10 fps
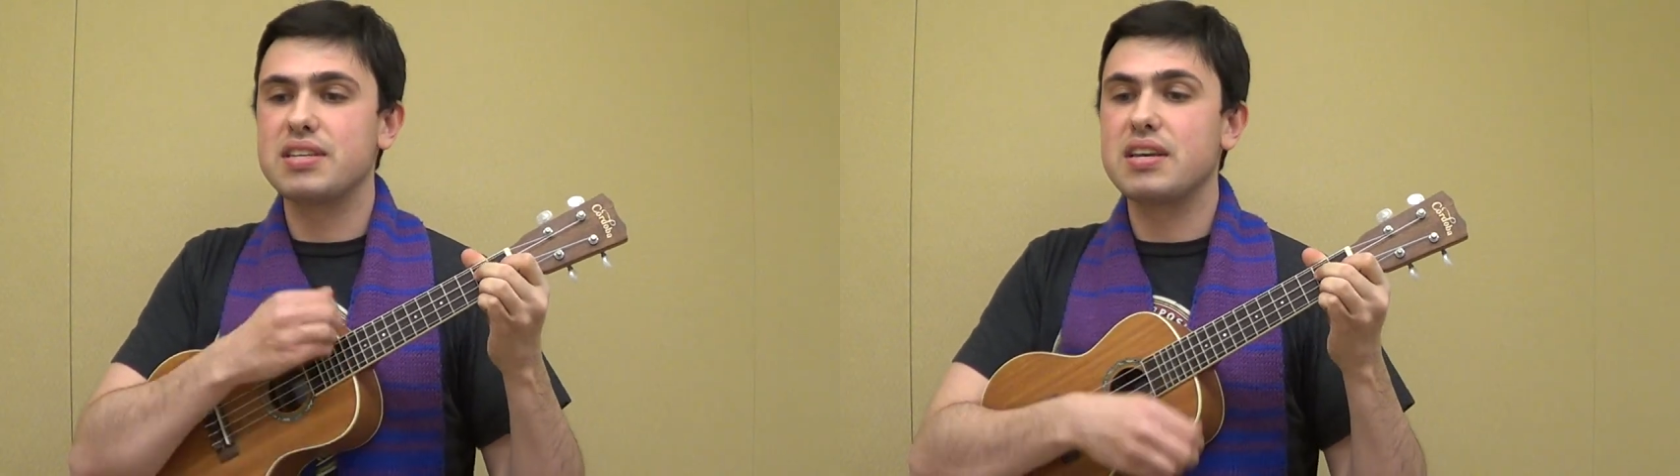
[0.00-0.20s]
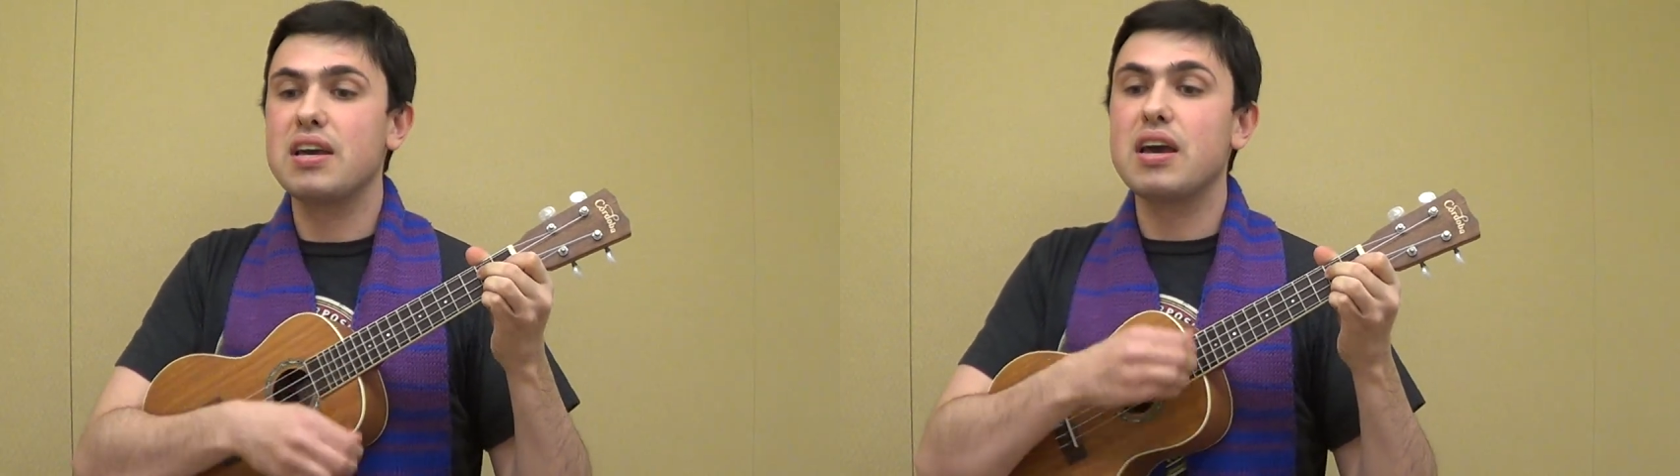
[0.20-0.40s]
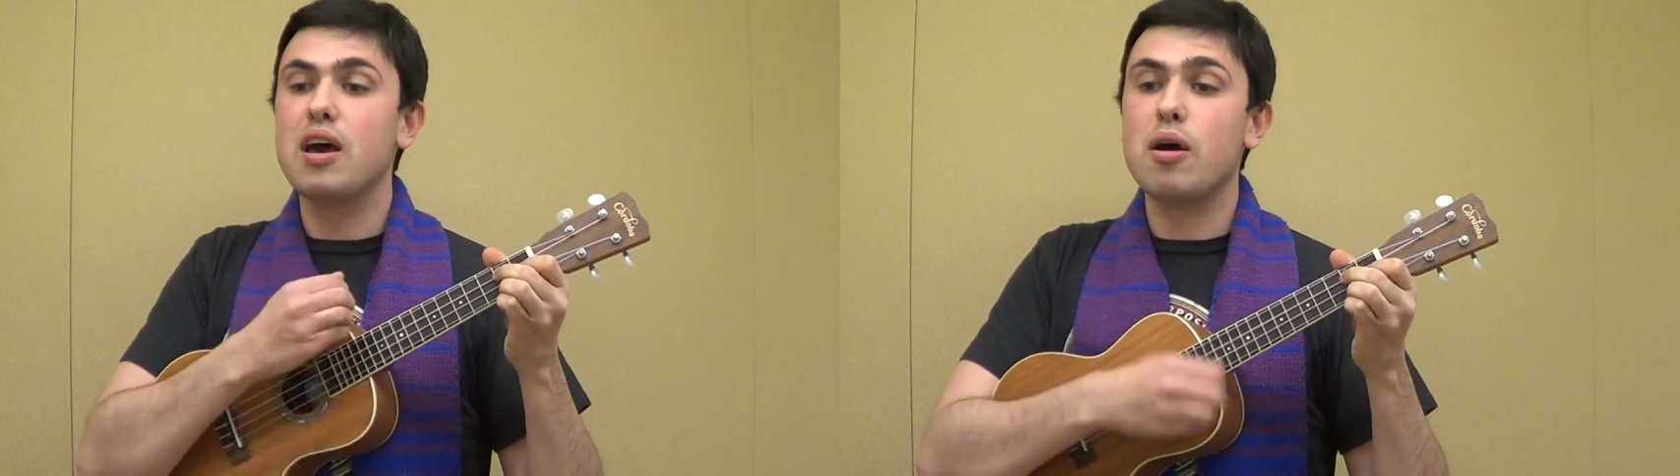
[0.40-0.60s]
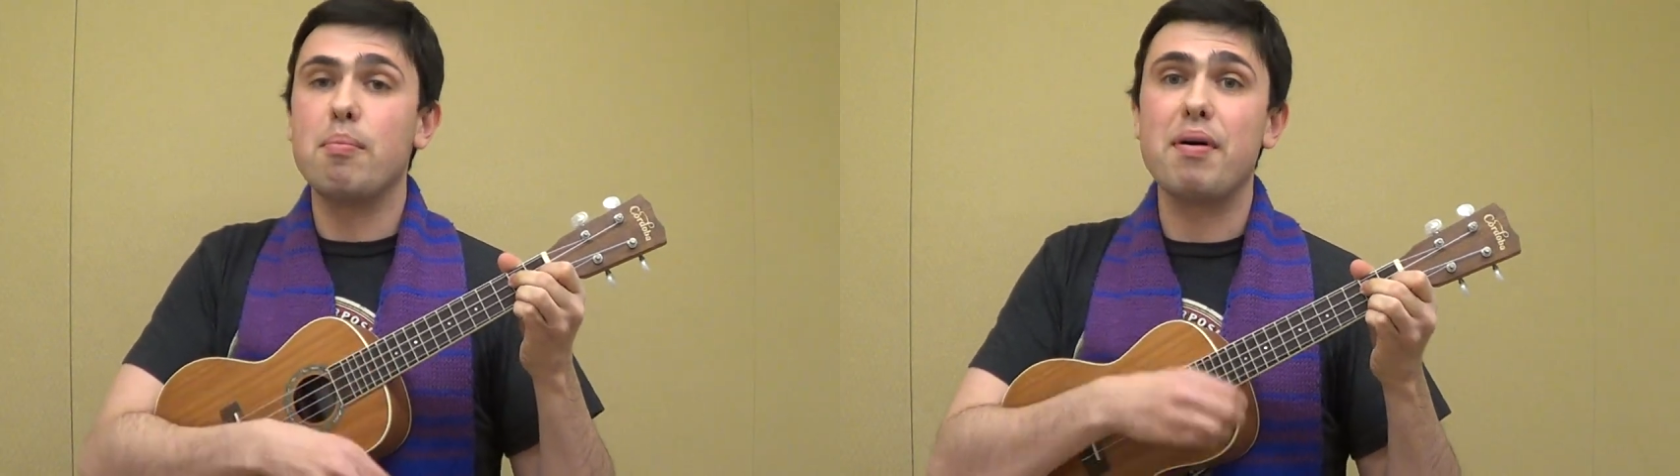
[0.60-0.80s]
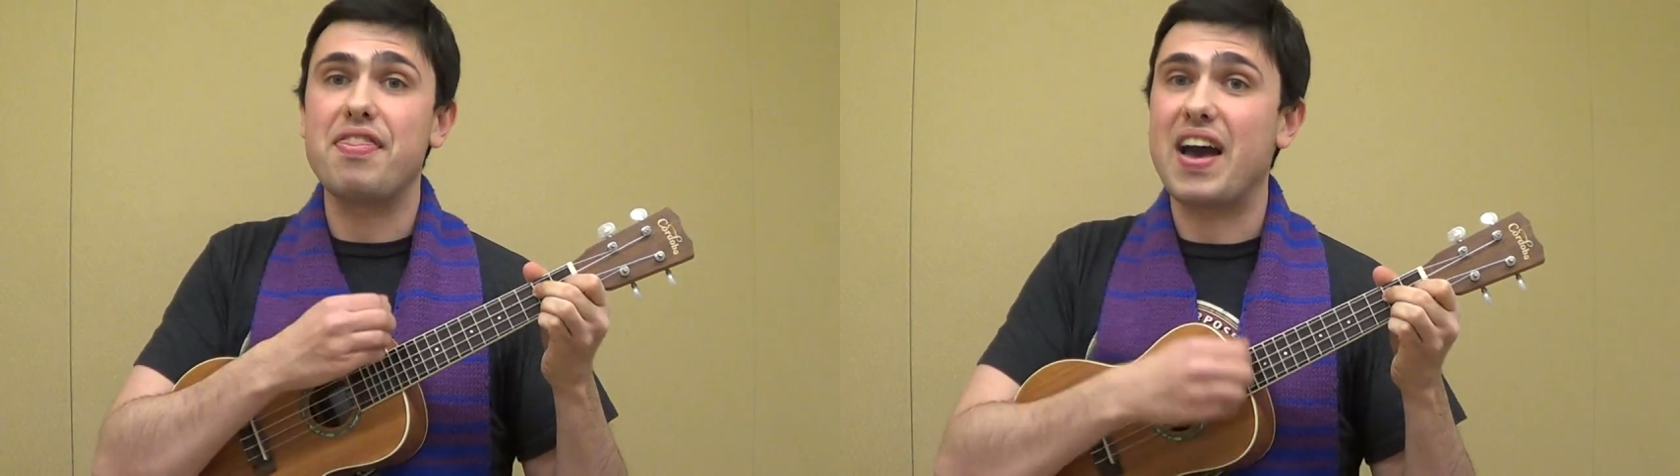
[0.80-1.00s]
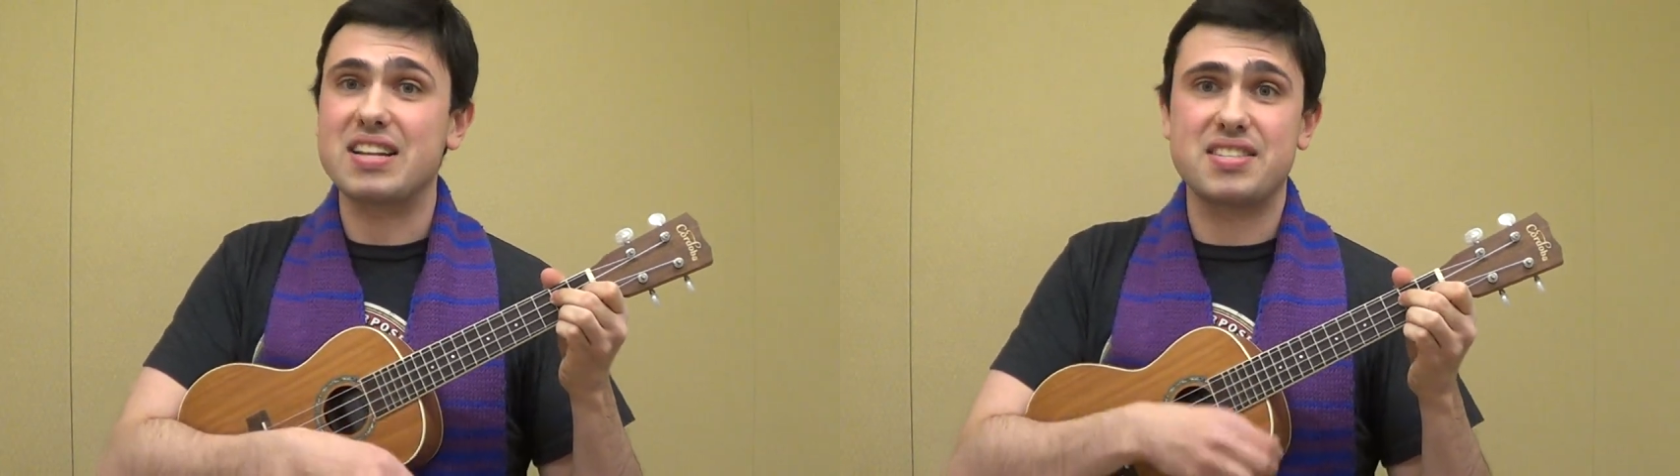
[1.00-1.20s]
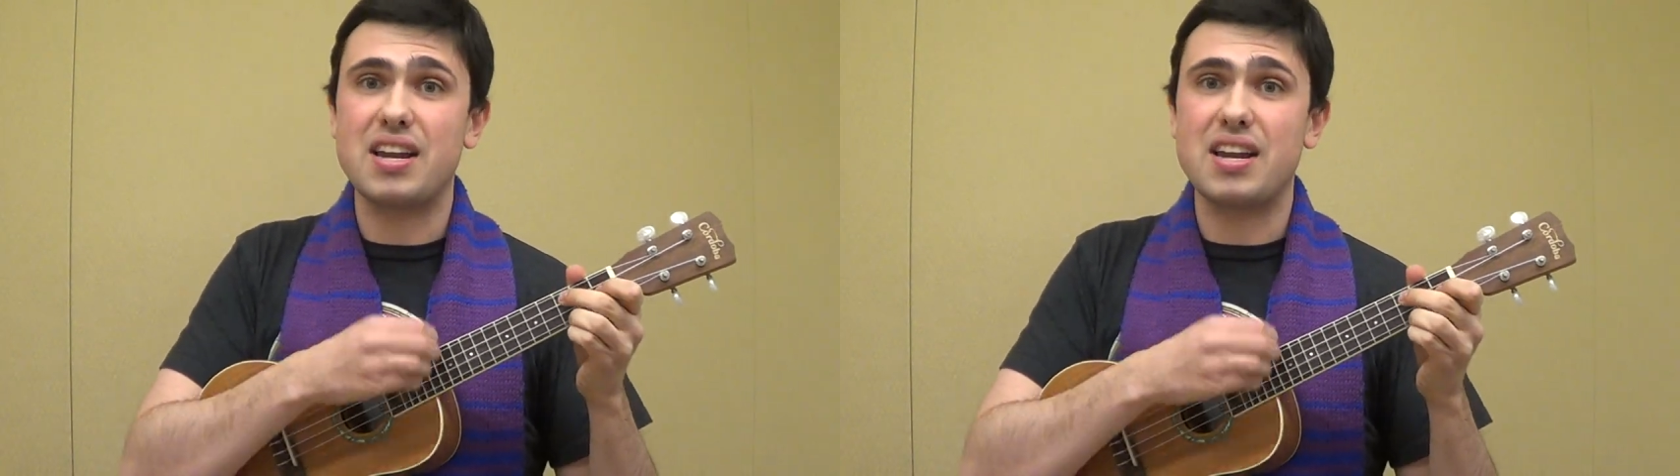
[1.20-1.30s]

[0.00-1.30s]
but that's